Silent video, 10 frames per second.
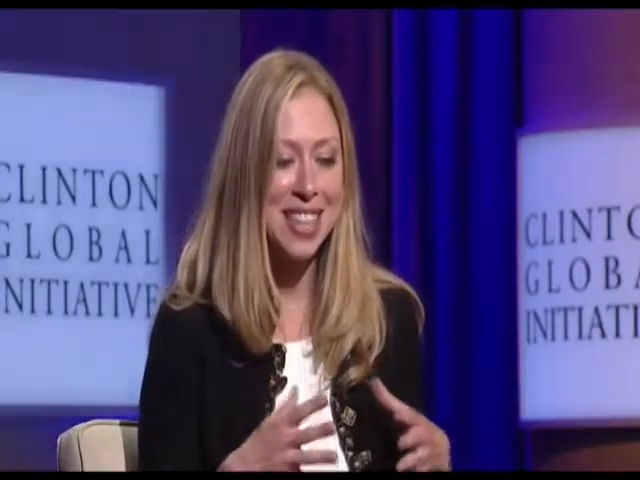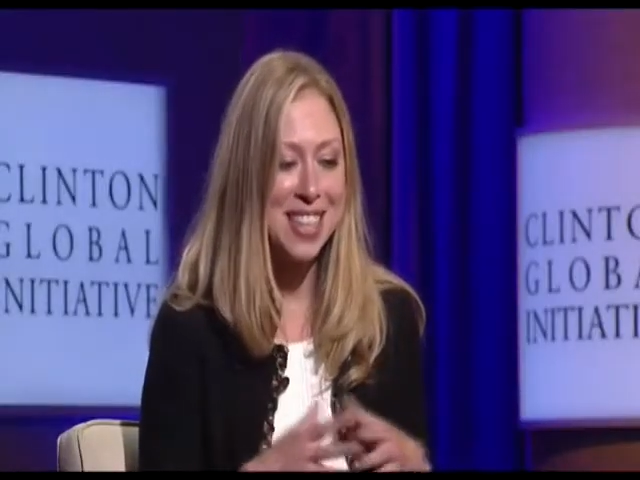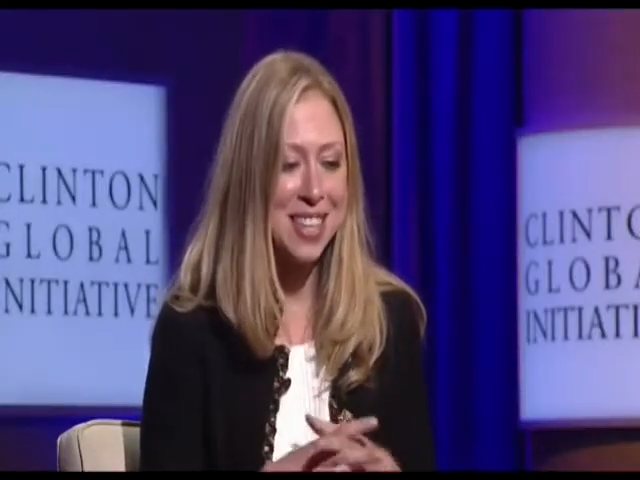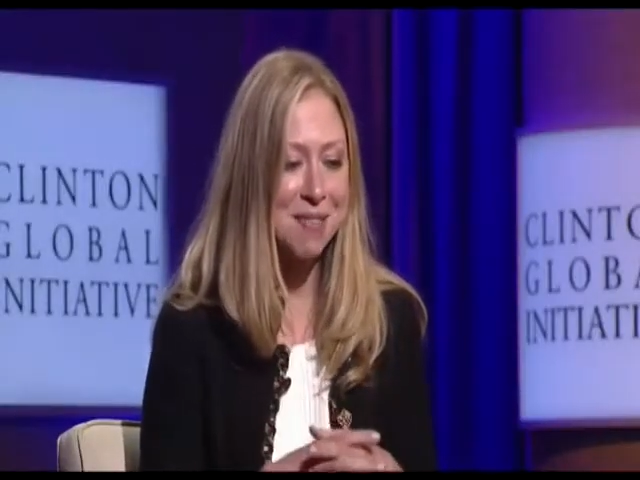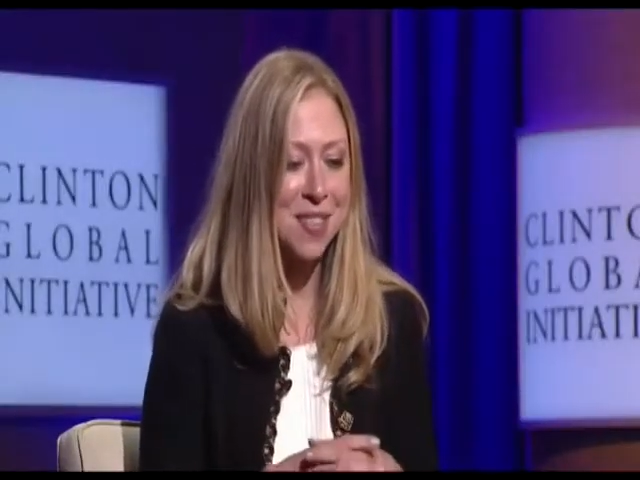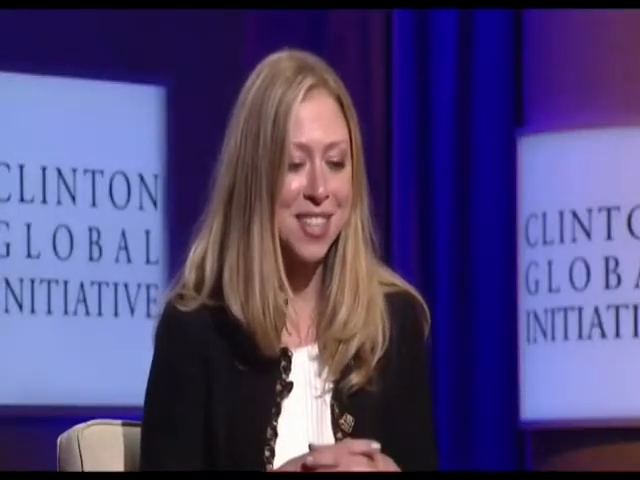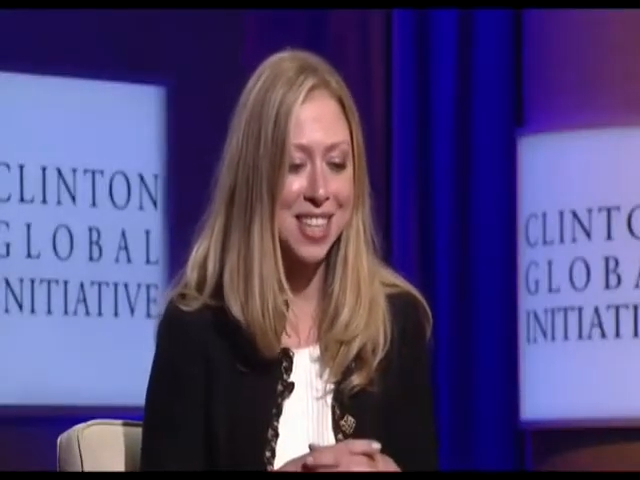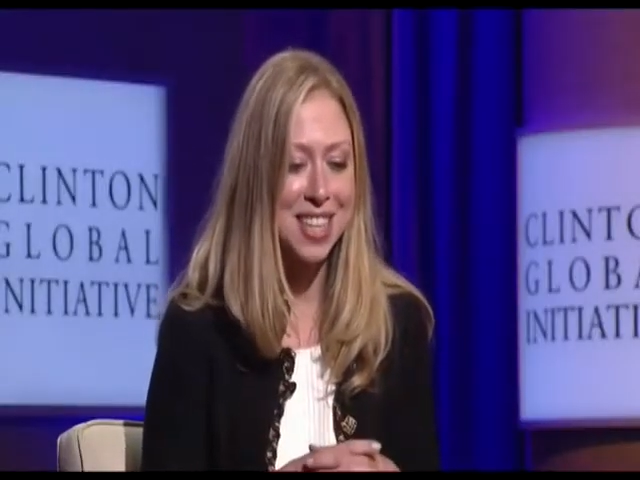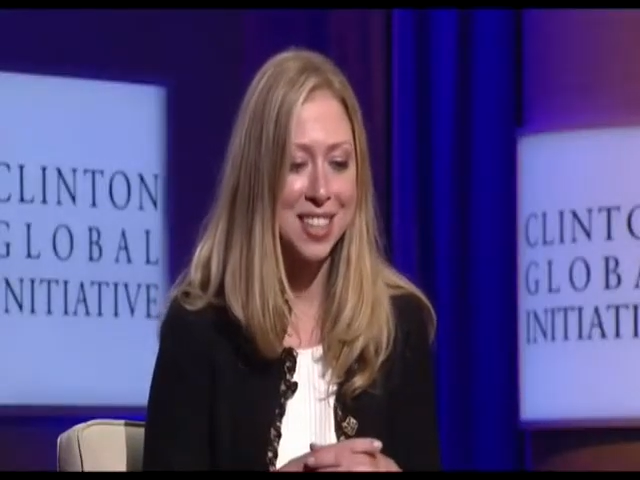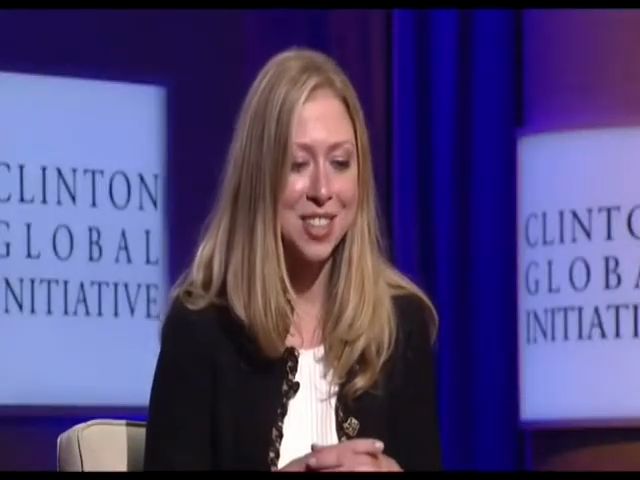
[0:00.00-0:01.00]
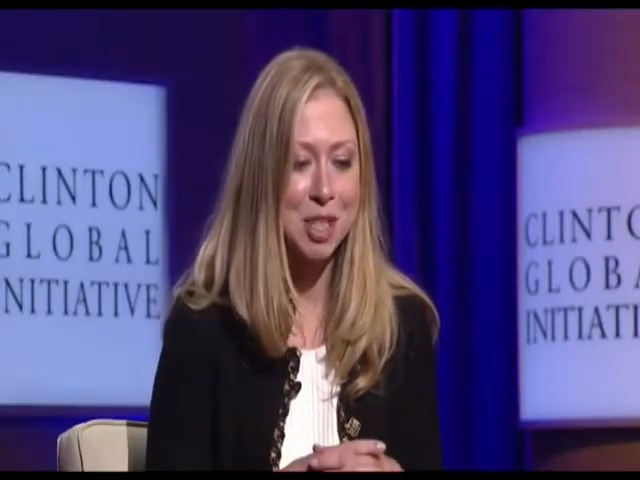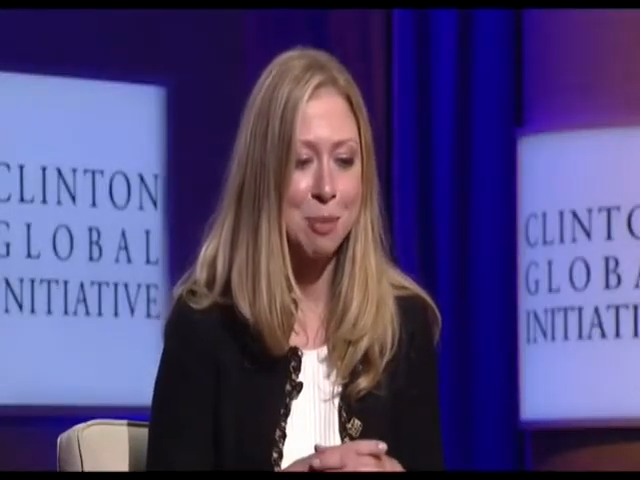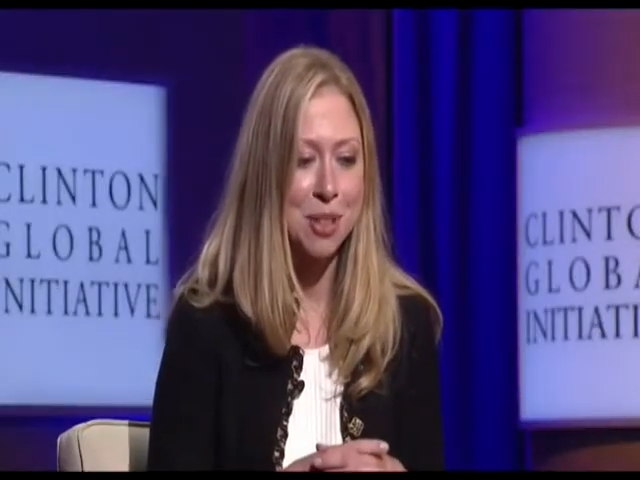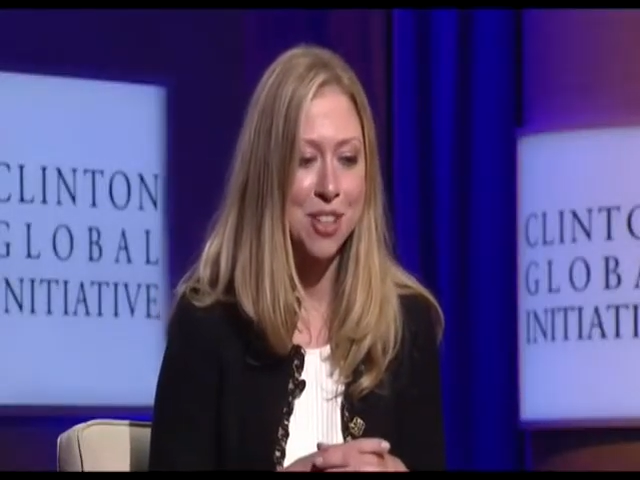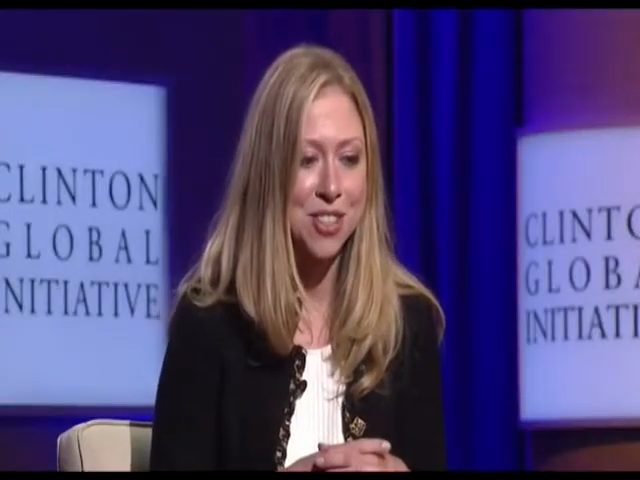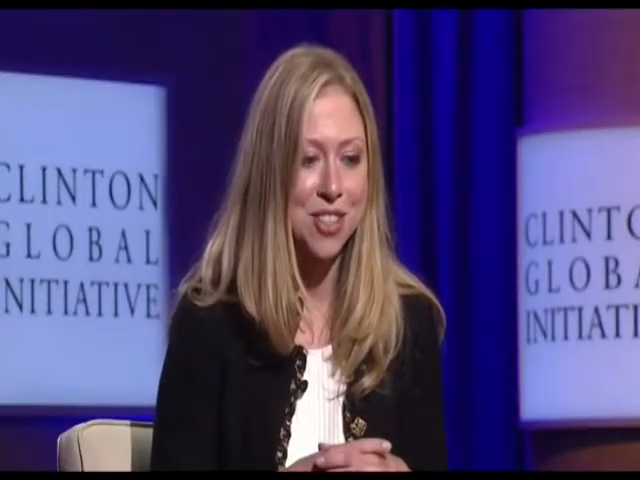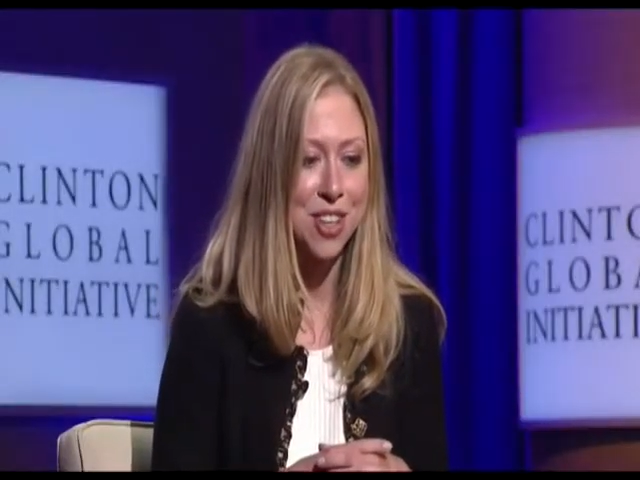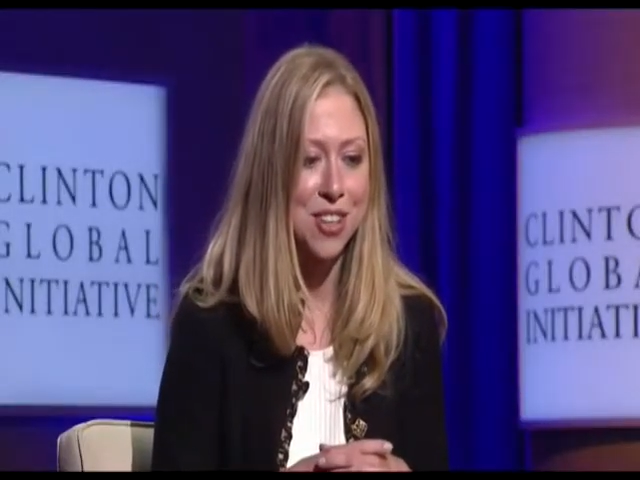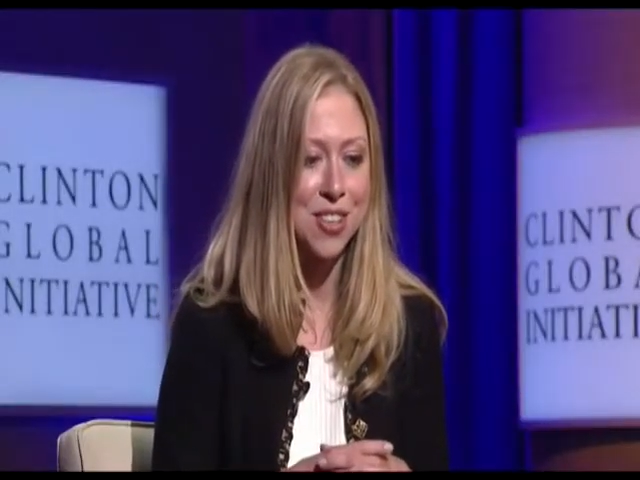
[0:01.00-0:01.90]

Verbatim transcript: on you? How did you like it?